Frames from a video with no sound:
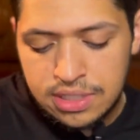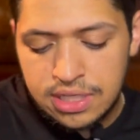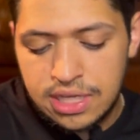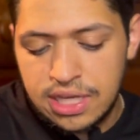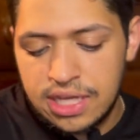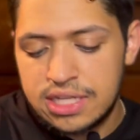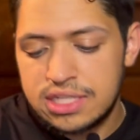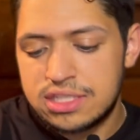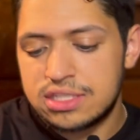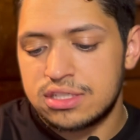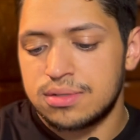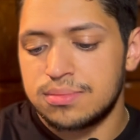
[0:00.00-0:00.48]

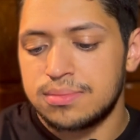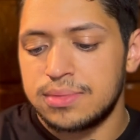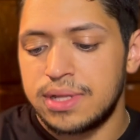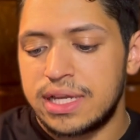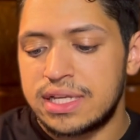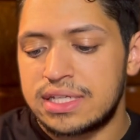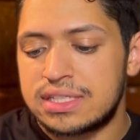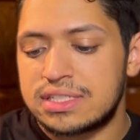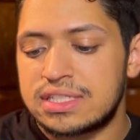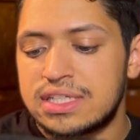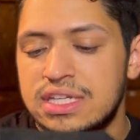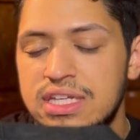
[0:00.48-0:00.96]
And some
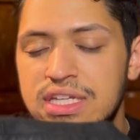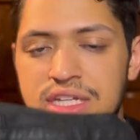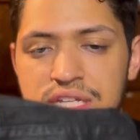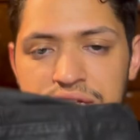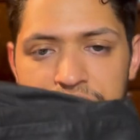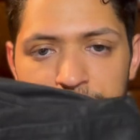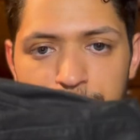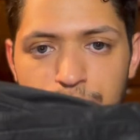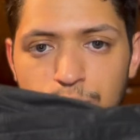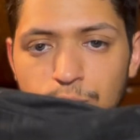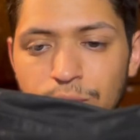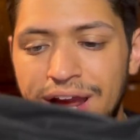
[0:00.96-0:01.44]
like
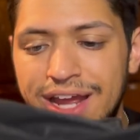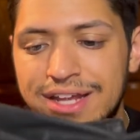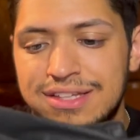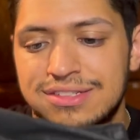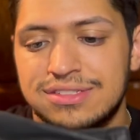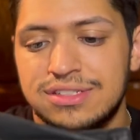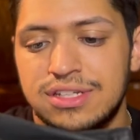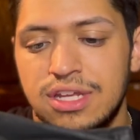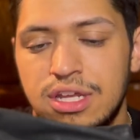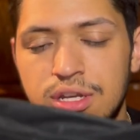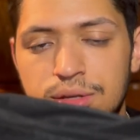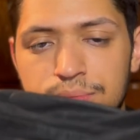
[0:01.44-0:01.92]
skinny wax
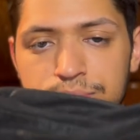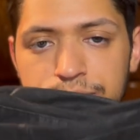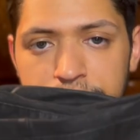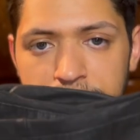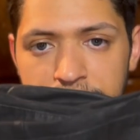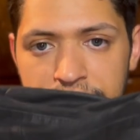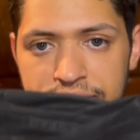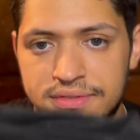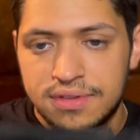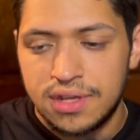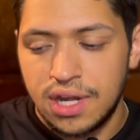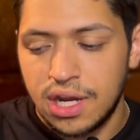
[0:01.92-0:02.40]
denim
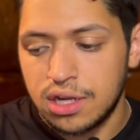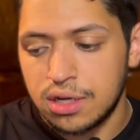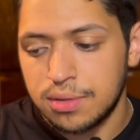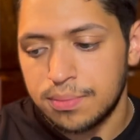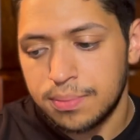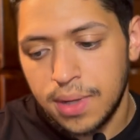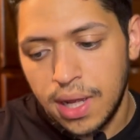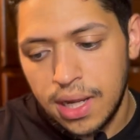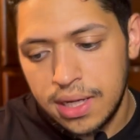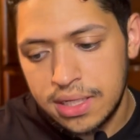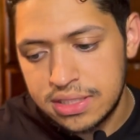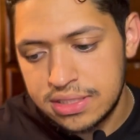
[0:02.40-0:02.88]
pants that I could
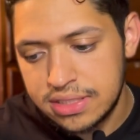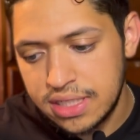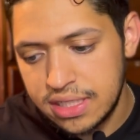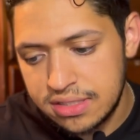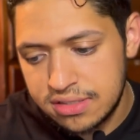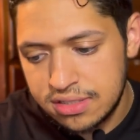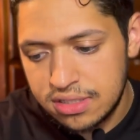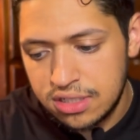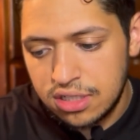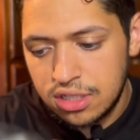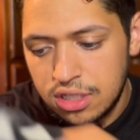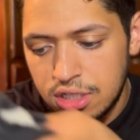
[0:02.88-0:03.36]
probably take
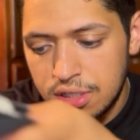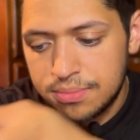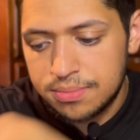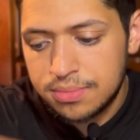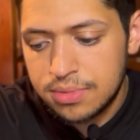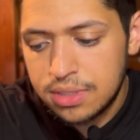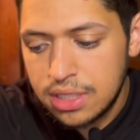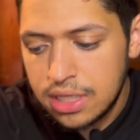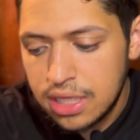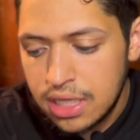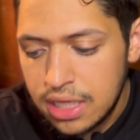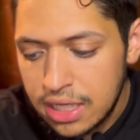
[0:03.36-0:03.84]
to the club,
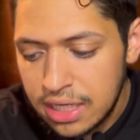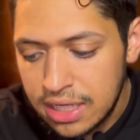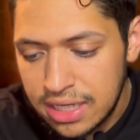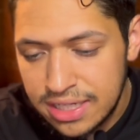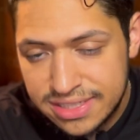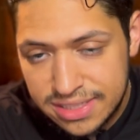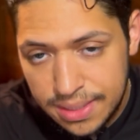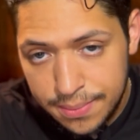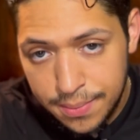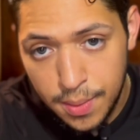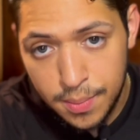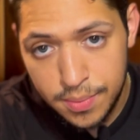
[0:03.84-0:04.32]

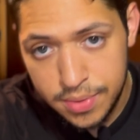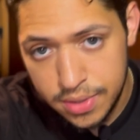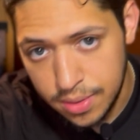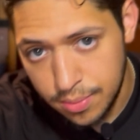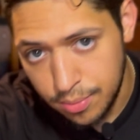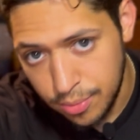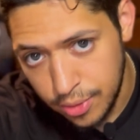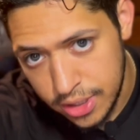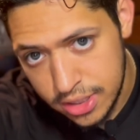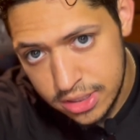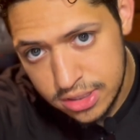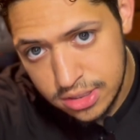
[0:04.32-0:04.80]
because I'm gonna be
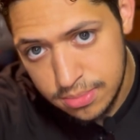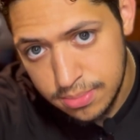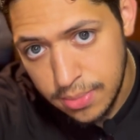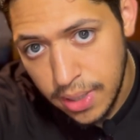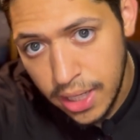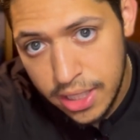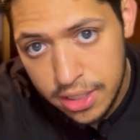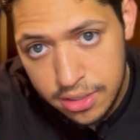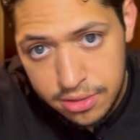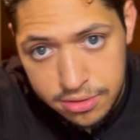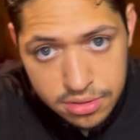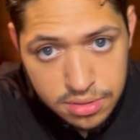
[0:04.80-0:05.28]
embracing
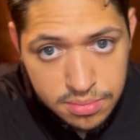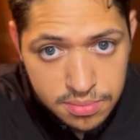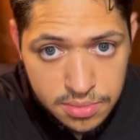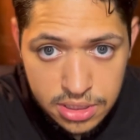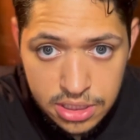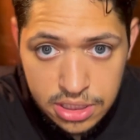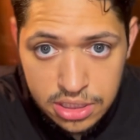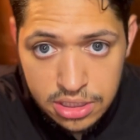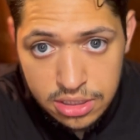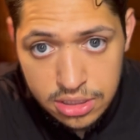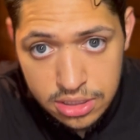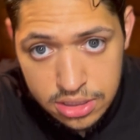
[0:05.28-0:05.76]
my inner
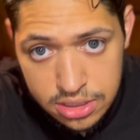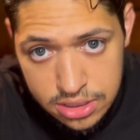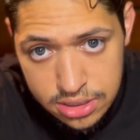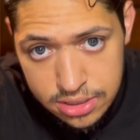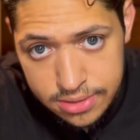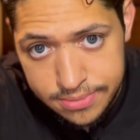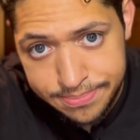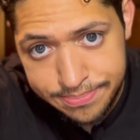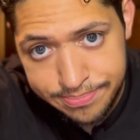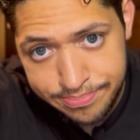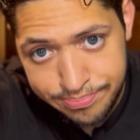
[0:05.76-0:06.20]
Dominicanness.